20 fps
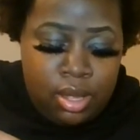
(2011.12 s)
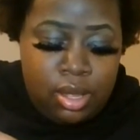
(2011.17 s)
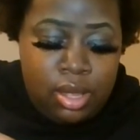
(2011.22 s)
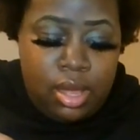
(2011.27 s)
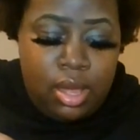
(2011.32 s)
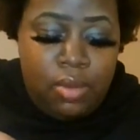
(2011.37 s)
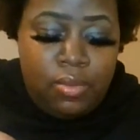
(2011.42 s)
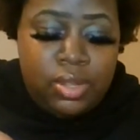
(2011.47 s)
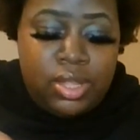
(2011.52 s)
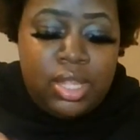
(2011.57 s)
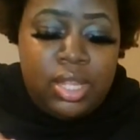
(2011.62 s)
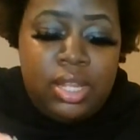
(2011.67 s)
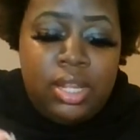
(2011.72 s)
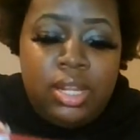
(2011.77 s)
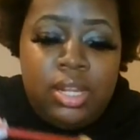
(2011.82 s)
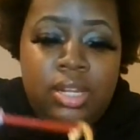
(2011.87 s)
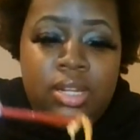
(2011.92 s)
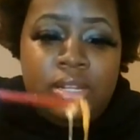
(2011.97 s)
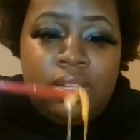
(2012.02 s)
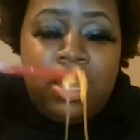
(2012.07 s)
And
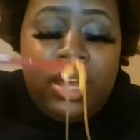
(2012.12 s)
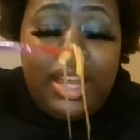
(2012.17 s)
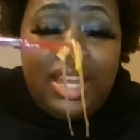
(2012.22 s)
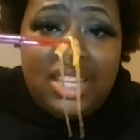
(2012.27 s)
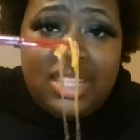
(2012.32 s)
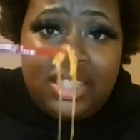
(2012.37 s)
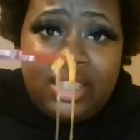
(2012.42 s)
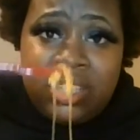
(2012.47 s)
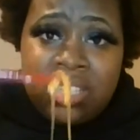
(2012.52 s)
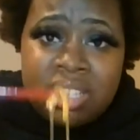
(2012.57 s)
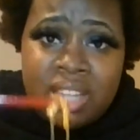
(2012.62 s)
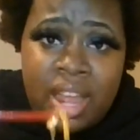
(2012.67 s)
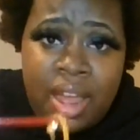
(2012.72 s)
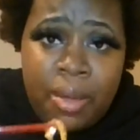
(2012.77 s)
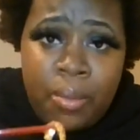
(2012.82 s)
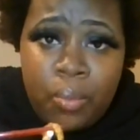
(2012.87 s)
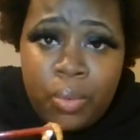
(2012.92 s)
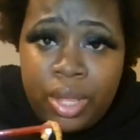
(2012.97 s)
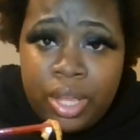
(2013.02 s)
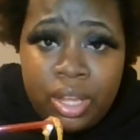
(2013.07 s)
within, I guess, the
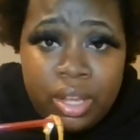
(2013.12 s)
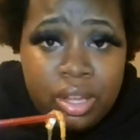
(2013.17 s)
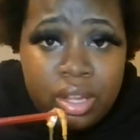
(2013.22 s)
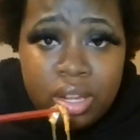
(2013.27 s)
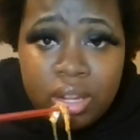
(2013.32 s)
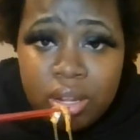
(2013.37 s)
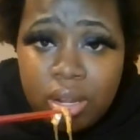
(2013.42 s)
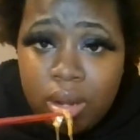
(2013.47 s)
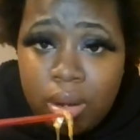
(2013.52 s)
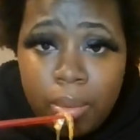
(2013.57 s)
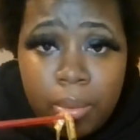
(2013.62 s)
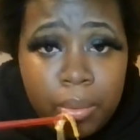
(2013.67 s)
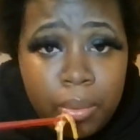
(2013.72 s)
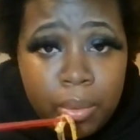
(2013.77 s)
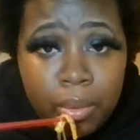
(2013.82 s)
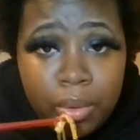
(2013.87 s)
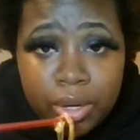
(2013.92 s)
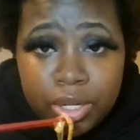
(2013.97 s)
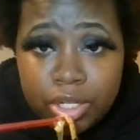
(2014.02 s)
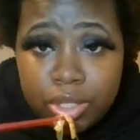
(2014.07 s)
same week
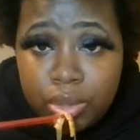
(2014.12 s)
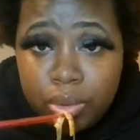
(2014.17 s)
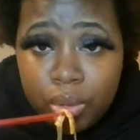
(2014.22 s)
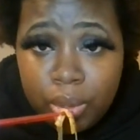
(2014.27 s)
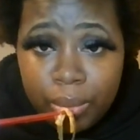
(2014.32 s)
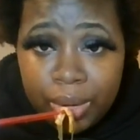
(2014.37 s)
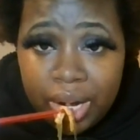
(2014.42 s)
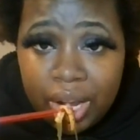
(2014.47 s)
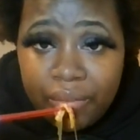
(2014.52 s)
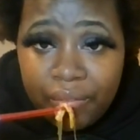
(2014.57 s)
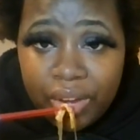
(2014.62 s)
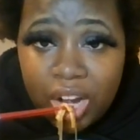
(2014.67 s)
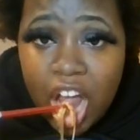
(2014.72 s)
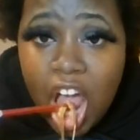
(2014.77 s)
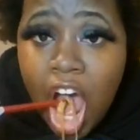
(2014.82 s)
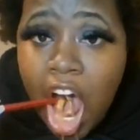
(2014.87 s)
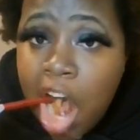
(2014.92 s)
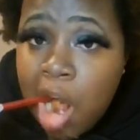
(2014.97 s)
or two or whatever,